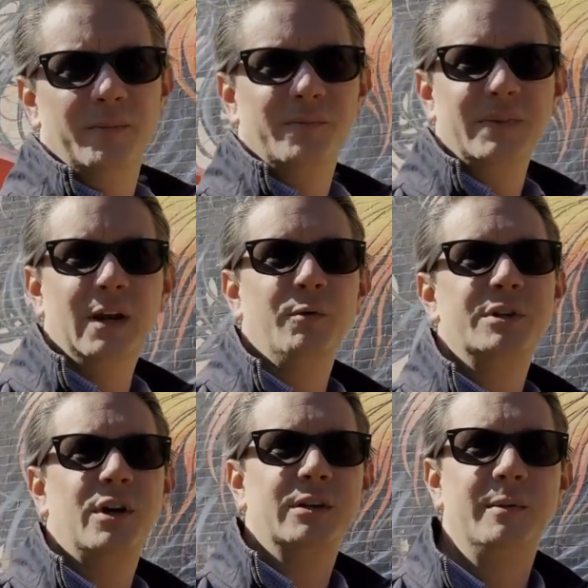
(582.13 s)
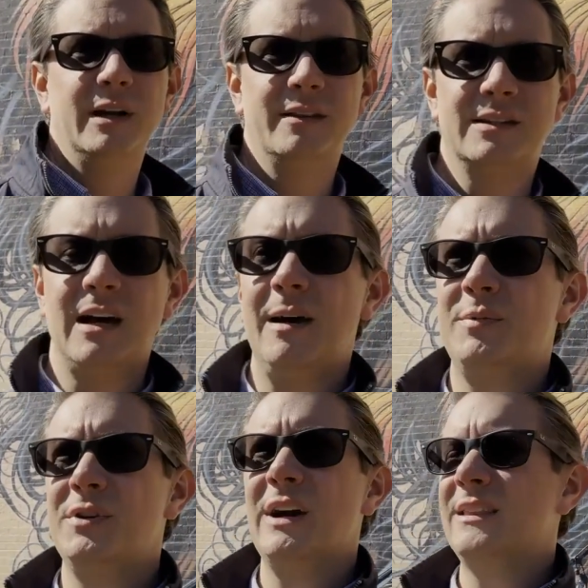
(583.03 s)
You know, we talked about at the top,
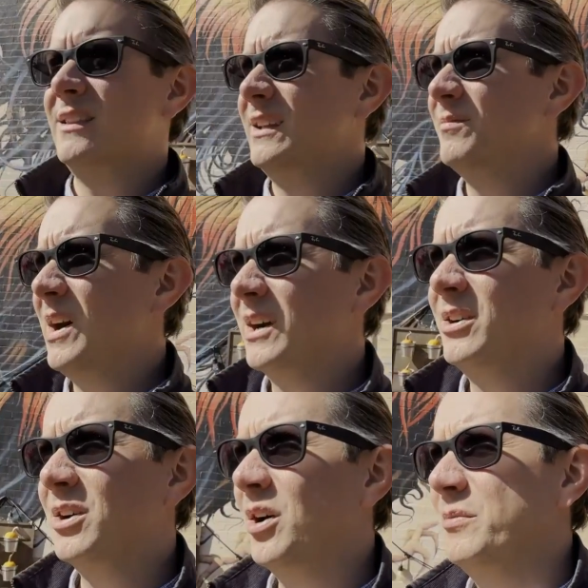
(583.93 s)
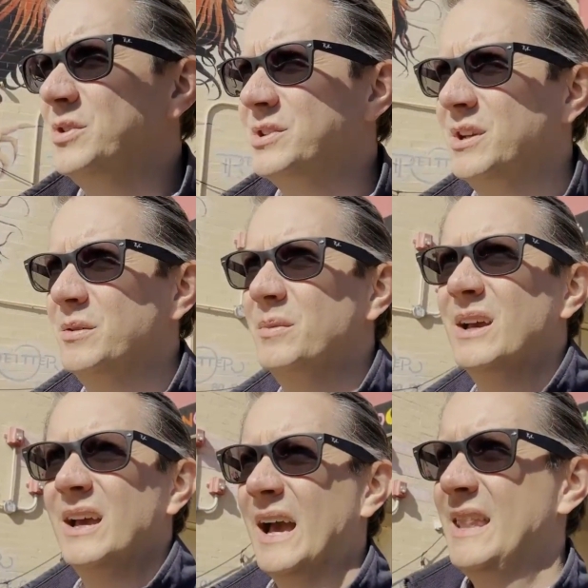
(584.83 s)
you've got the Montclair Art Museum,
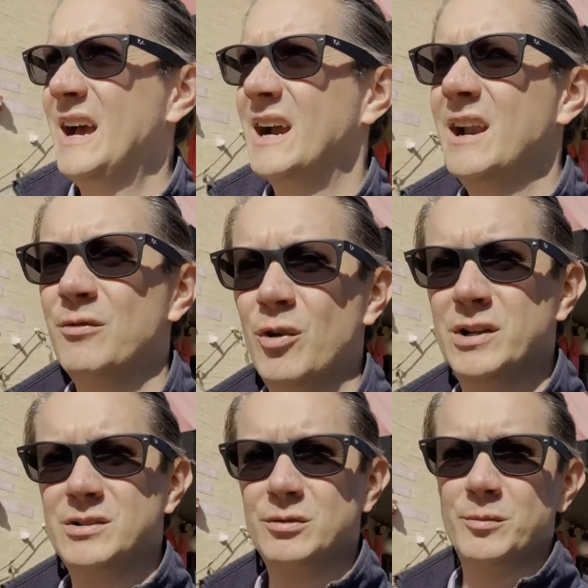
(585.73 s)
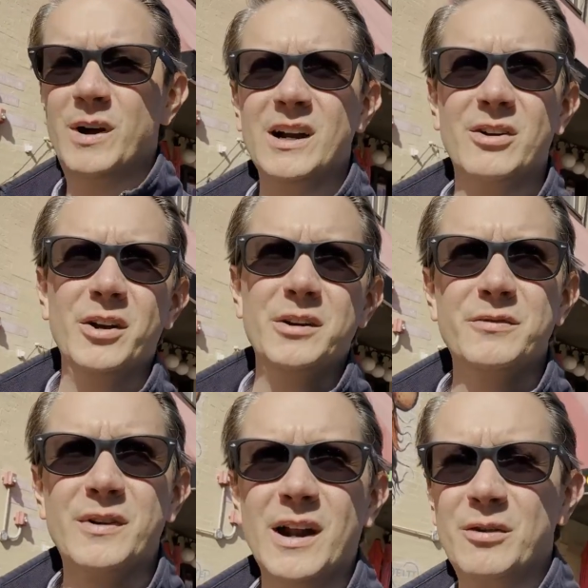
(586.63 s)
and that kind of runs through Montclair.
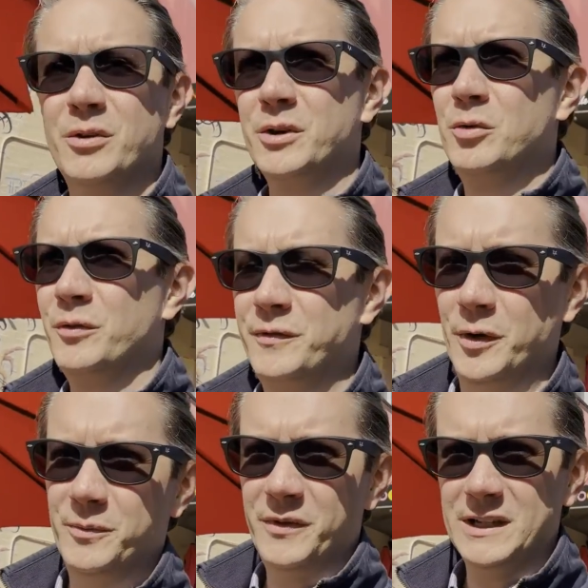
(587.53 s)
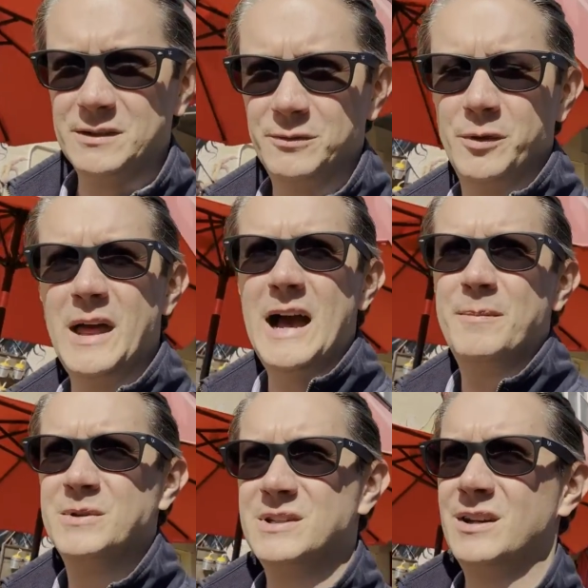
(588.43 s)
You've got a really cool film festival that
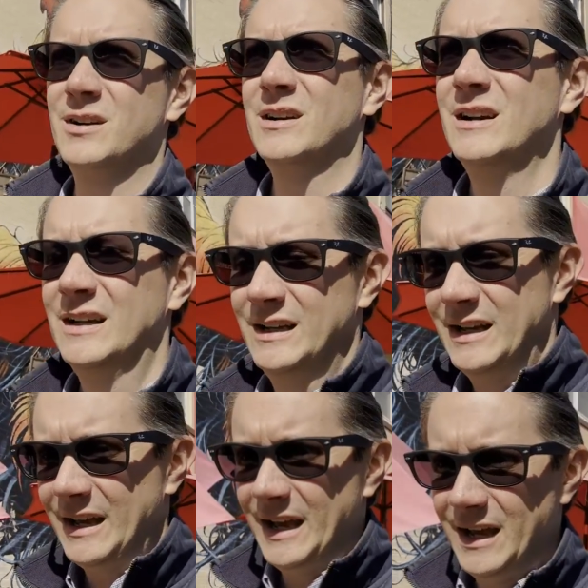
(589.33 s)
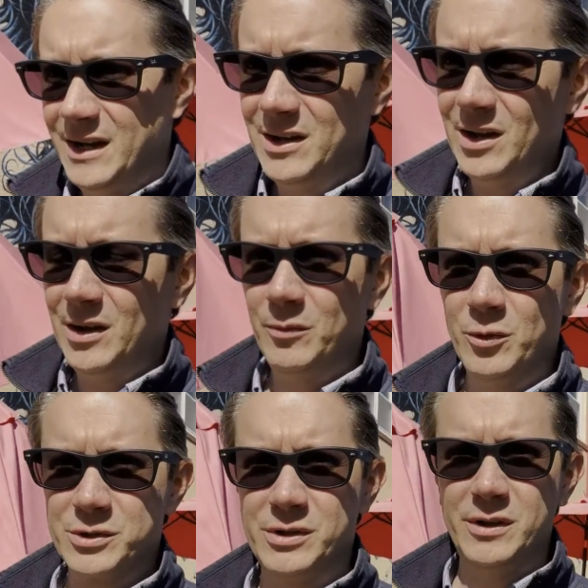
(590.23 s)
happens here, and
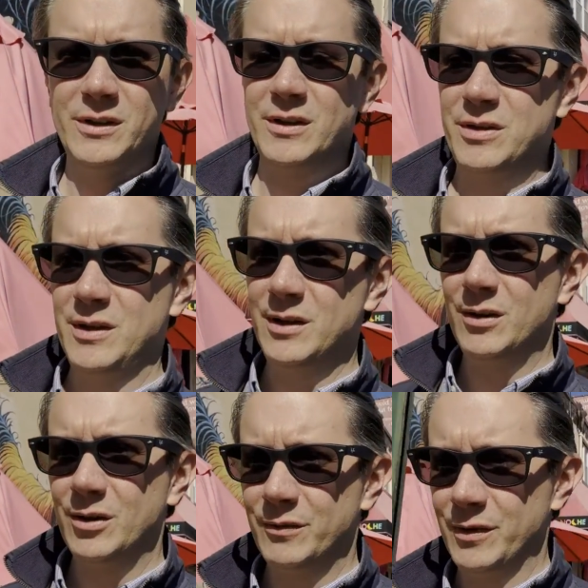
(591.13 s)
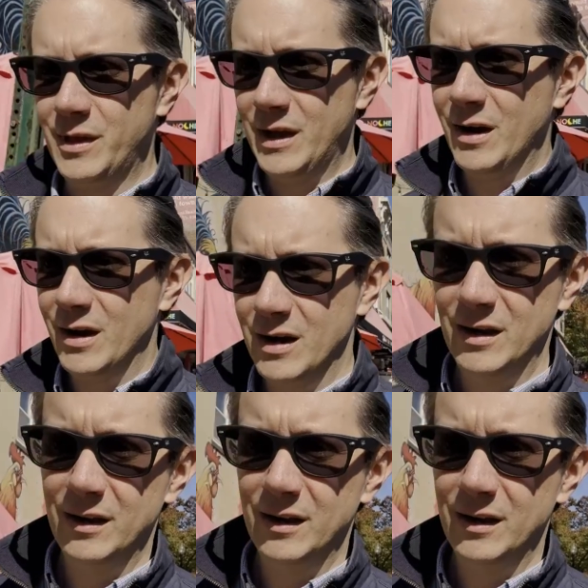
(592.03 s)
we'll show you the theater over there.